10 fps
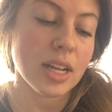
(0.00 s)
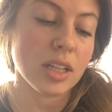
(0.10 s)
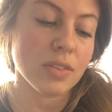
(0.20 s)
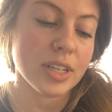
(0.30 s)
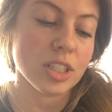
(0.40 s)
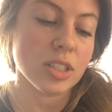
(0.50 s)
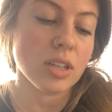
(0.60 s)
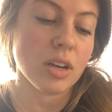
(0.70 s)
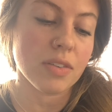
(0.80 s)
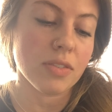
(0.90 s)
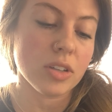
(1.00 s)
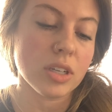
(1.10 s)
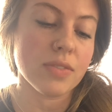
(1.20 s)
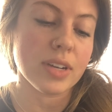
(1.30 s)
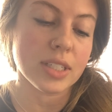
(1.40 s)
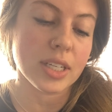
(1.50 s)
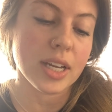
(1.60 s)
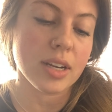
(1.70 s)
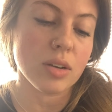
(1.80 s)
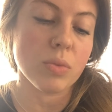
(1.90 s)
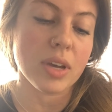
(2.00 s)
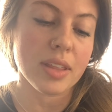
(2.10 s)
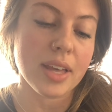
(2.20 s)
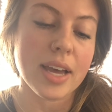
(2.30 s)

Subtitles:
elevations are further investigated with